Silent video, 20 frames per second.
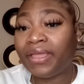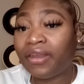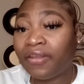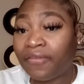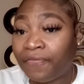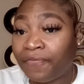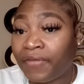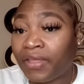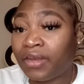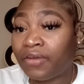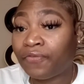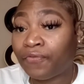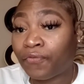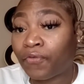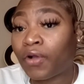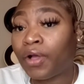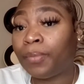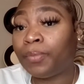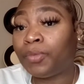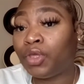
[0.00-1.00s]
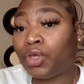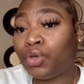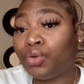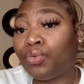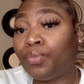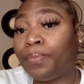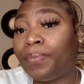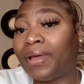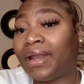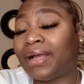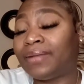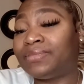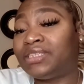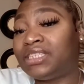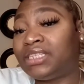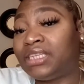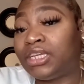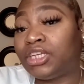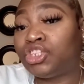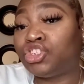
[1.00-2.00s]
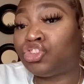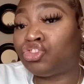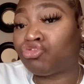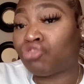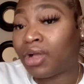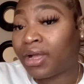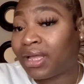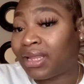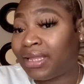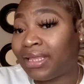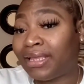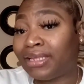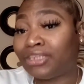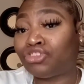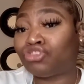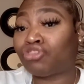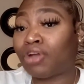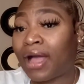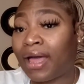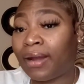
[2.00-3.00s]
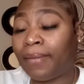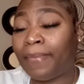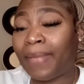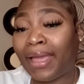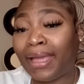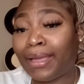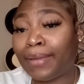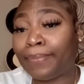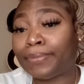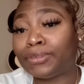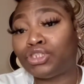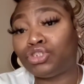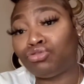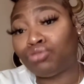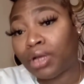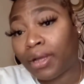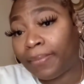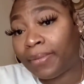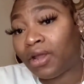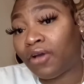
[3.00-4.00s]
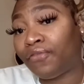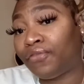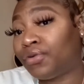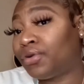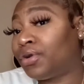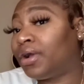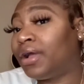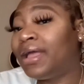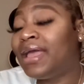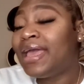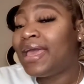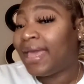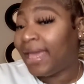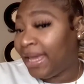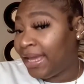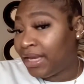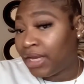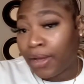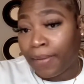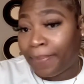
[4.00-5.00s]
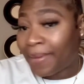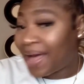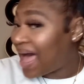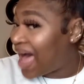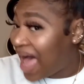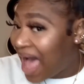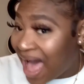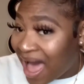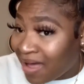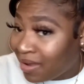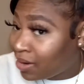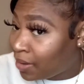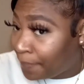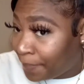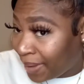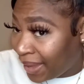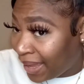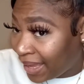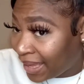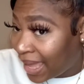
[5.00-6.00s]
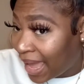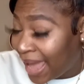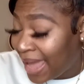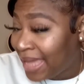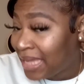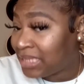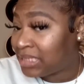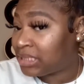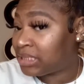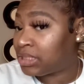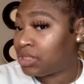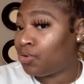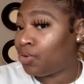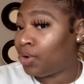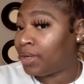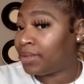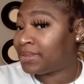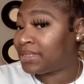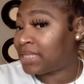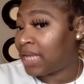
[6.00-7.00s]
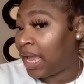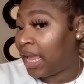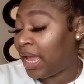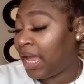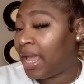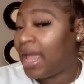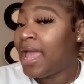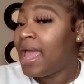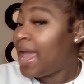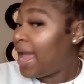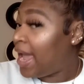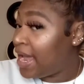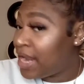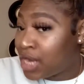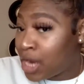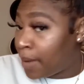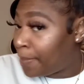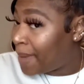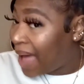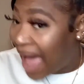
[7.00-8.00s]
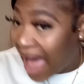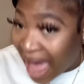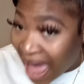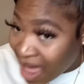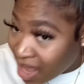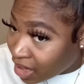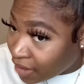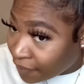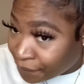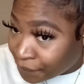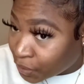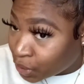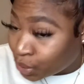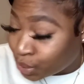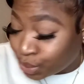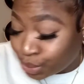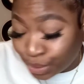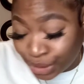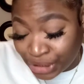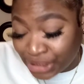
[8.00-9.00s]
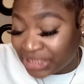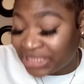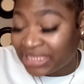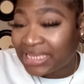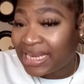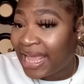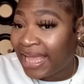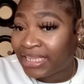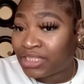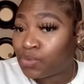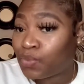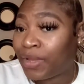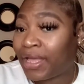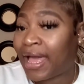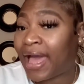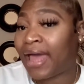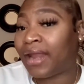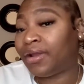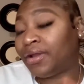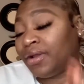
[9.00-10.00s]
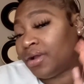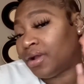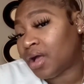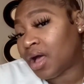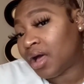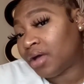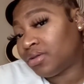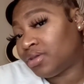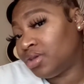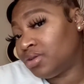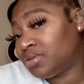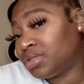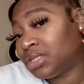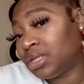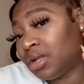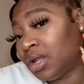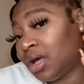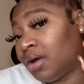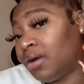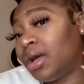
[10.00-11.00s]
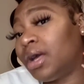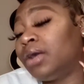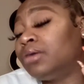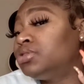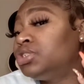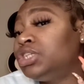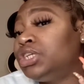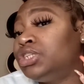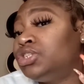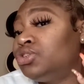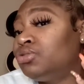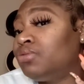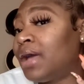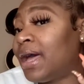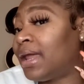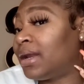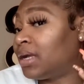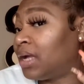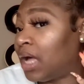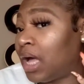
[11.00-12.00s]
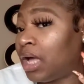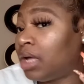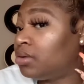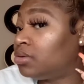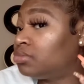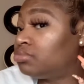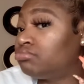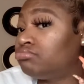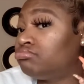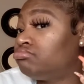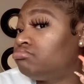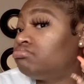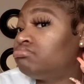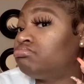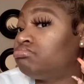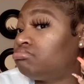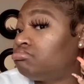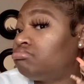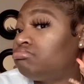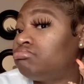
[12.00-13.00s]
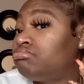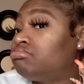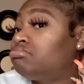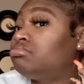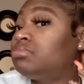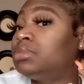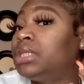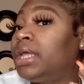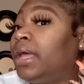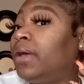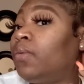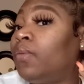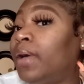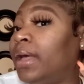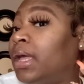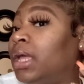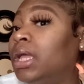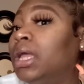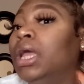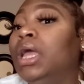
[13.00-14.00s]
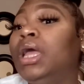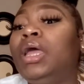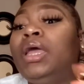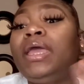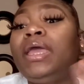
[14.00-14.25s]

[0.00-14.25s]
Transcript: benefiting from you, but I'm still struggling trying to make it, but you coming over here eating up all the pancakes, you know what I'm saying? Eating up all the food and the snacks we got in here. Oh, you was a no-go shit. You gotta go. Mm-hmm, that way.